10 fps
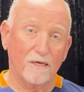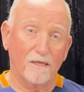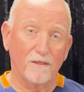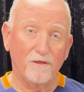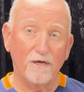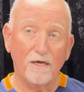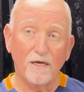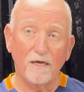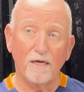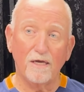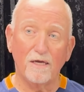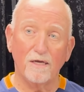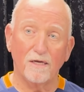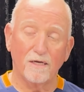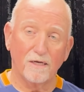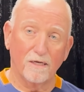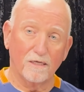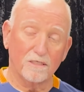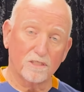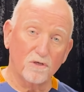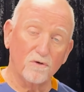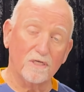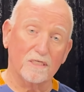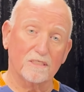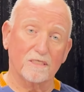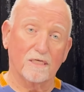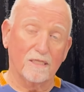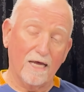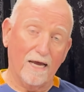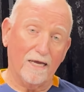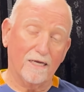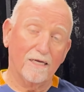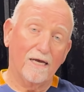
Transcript: The students like,